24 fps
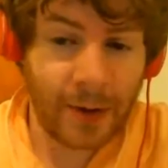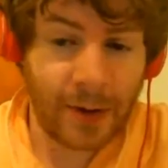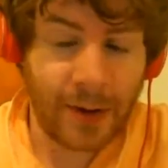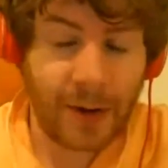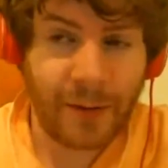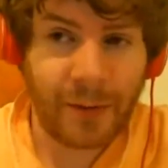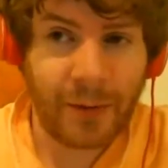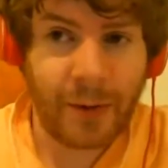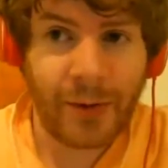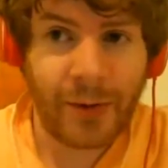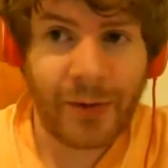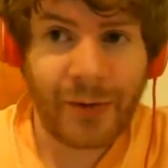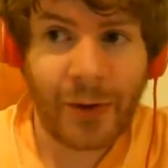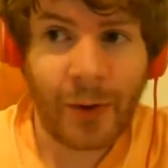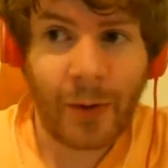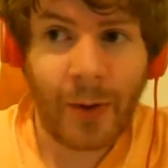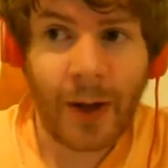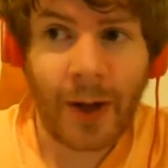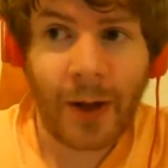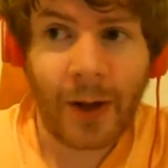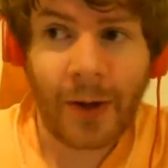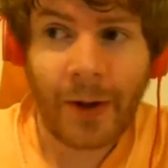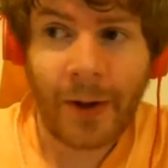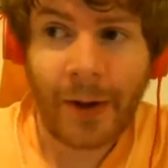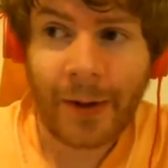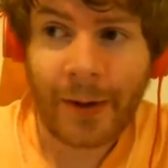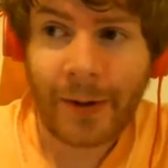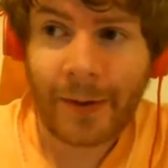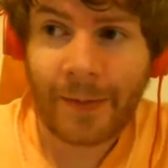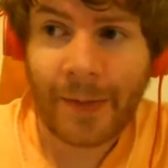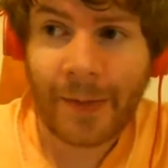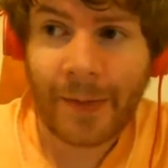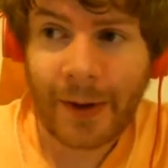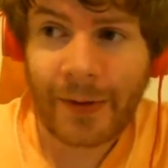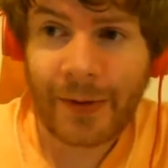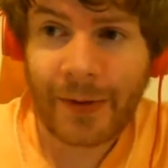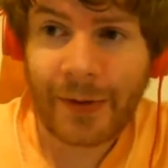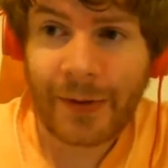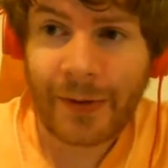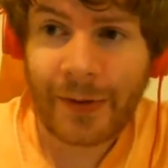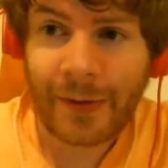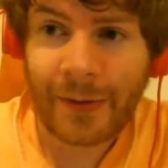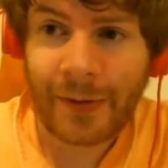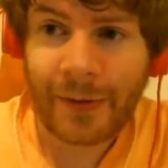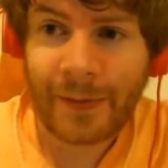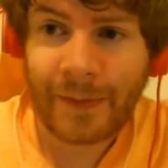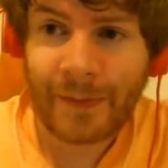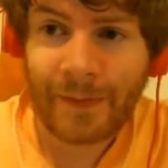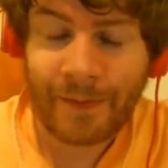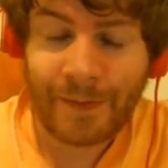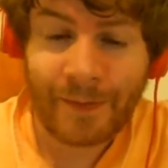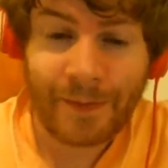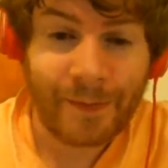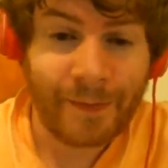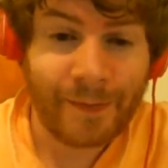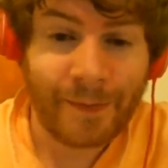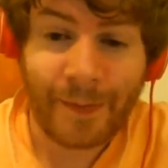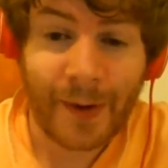just think about it every once in a while because